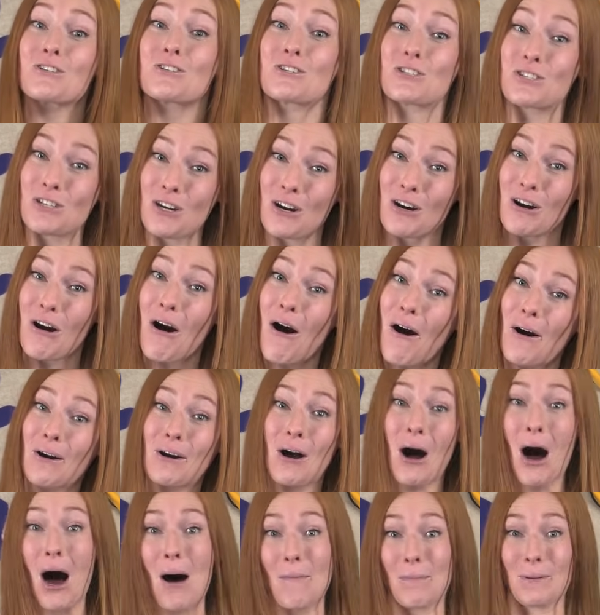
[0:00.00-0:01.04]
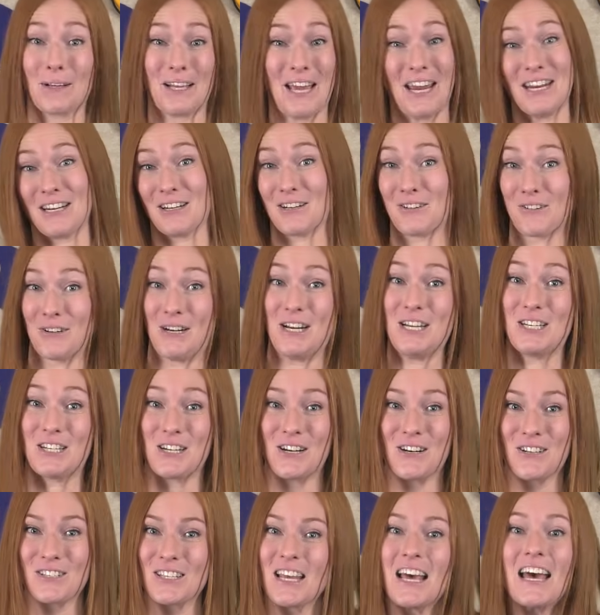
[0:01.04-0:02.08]
sure are complicated
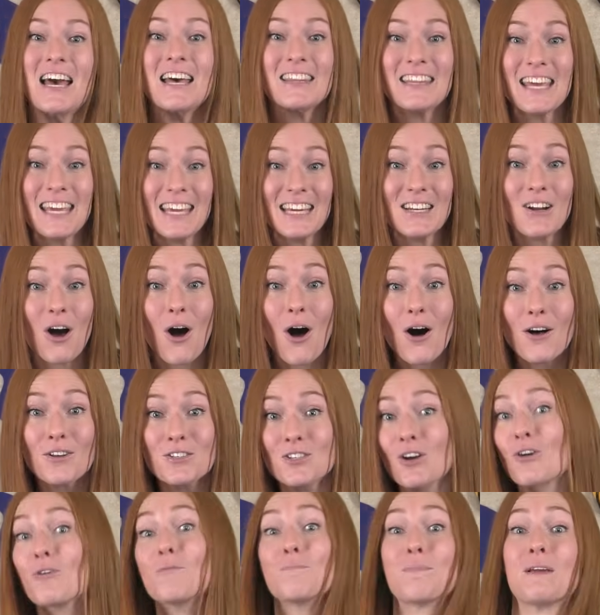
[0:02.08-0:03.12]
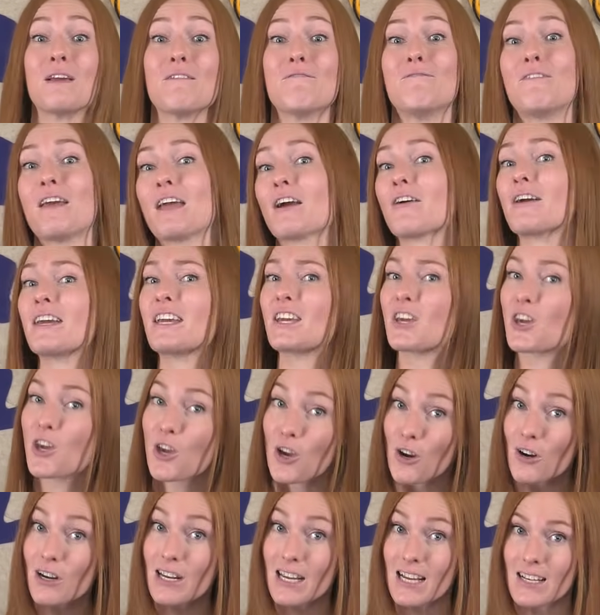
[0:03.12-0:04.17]
creatures. They can also be very
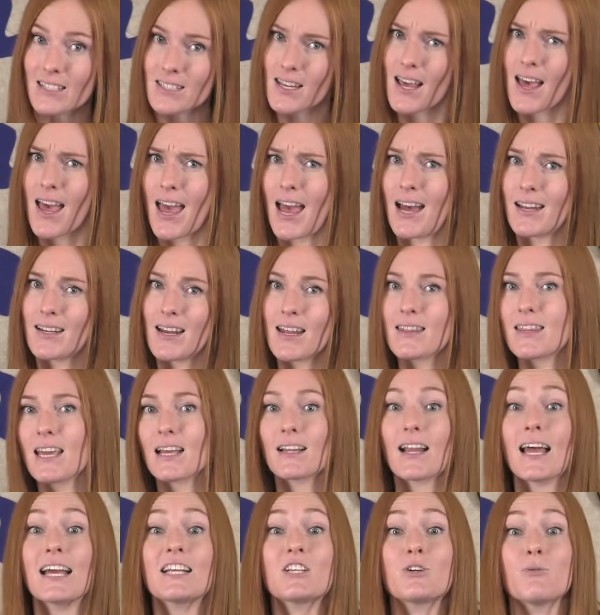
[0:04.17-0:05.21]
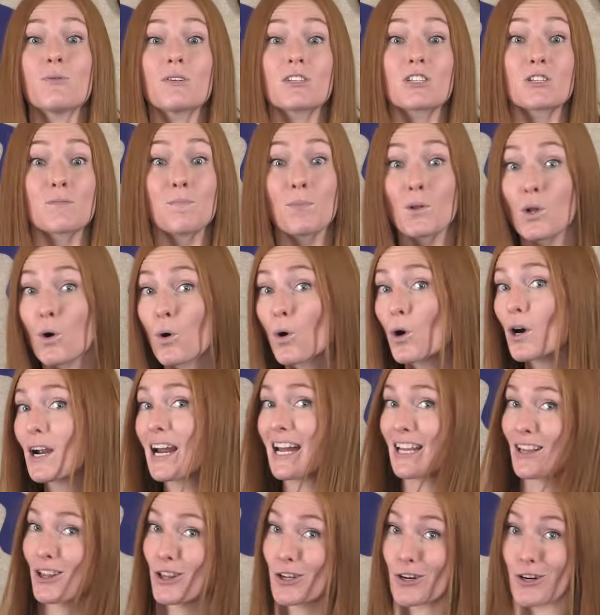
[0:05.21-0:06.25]
curious, and they like to explore
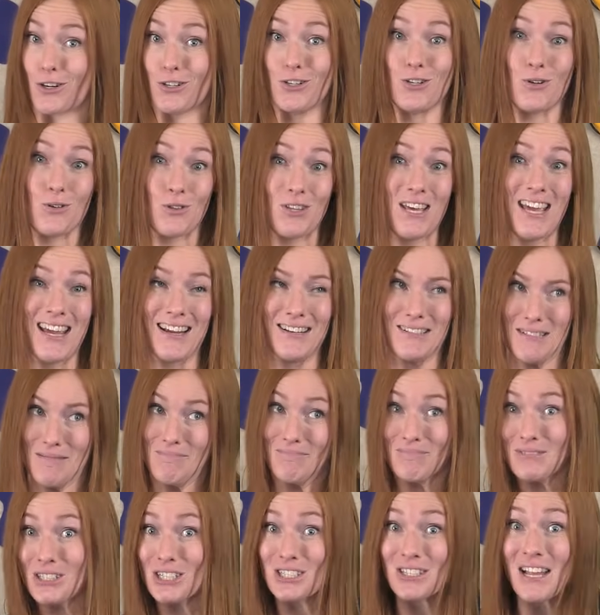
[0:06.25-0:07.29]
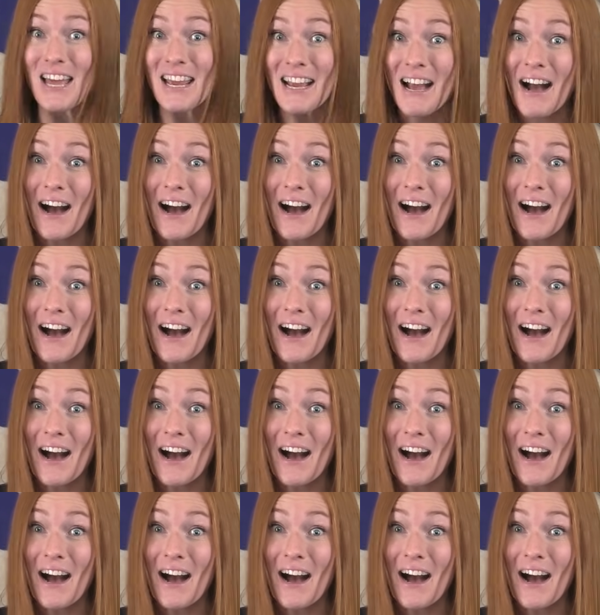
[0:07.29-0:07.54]
and learn new things, just like